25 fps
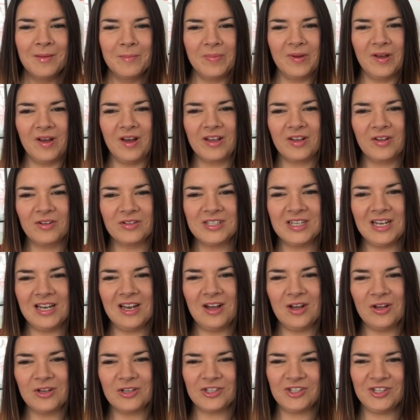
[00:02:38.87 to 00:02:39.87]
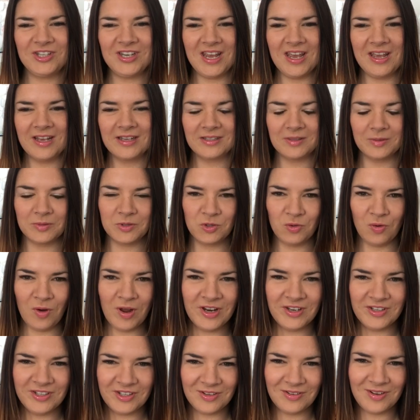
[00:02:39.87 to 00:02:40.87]
But I got it last year. So I was
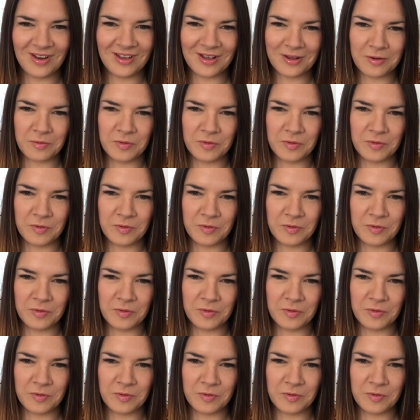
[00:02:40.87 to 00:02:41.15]
trying to do like